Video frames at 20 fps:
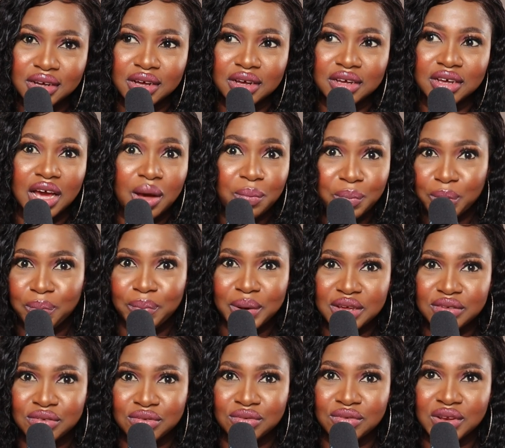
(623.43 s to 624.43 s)
a happy
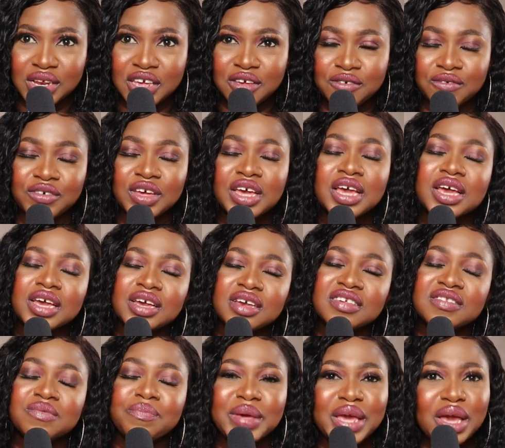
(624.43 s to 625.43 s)
place to live.
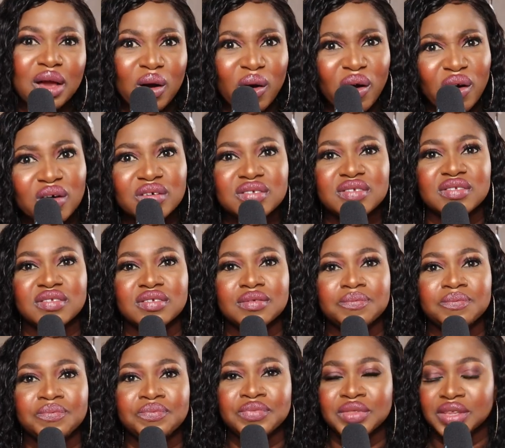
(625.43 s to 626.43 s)
It's because
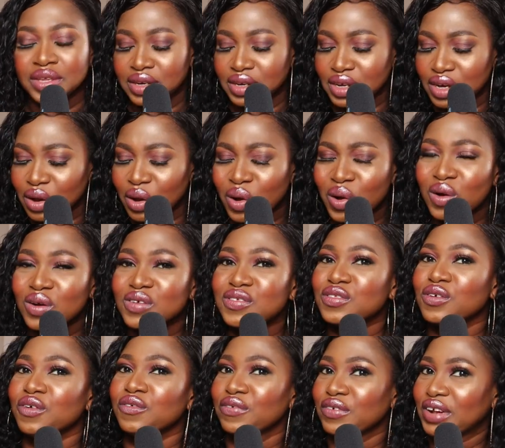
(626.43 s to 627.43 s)
the
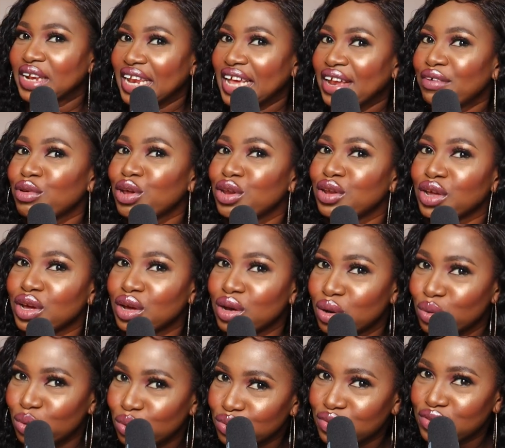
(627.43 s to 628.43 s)
cost of clearing the
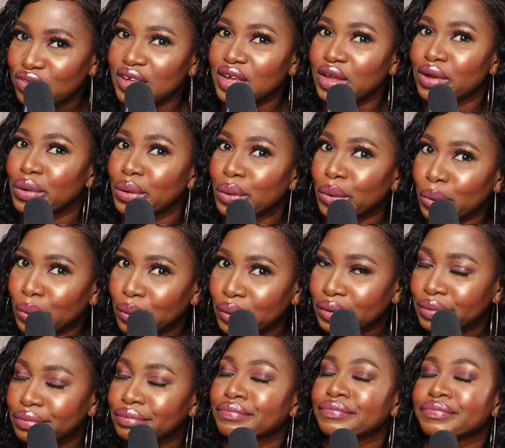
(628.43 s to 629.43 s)
goods
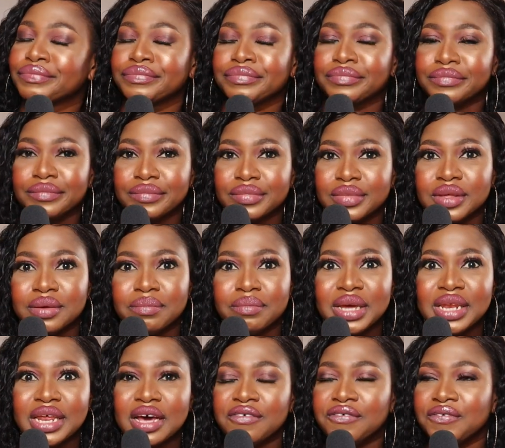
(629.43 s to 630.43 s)
alone
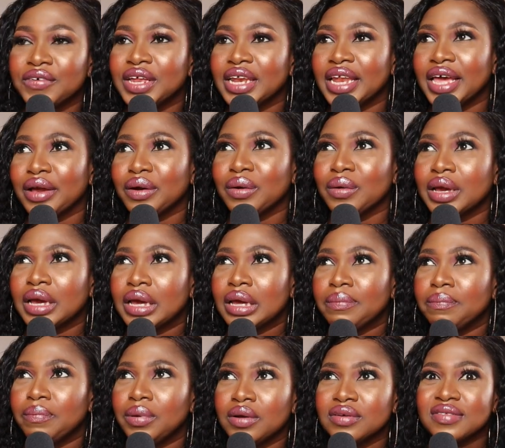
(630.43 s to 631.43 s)
made her felt like, okay,
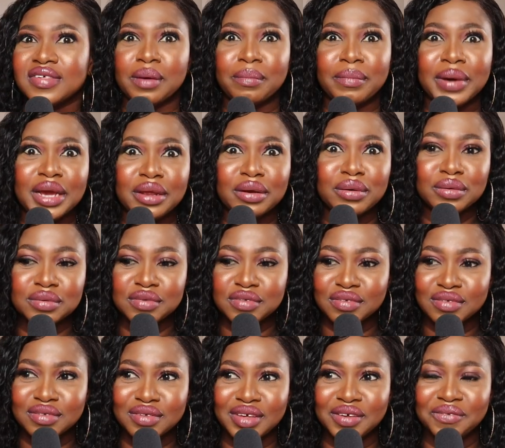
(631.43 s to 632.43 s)
plus or
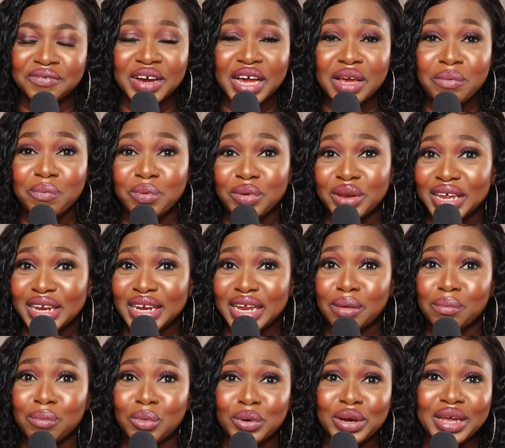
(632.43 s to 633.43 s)
minus, if I put in
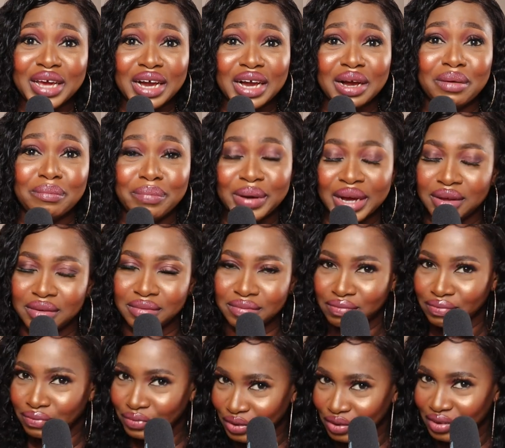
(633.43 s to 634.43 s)
that money, I can buy.
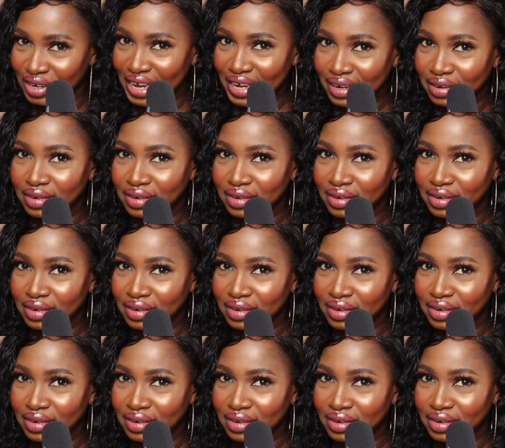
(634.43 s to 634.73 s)
You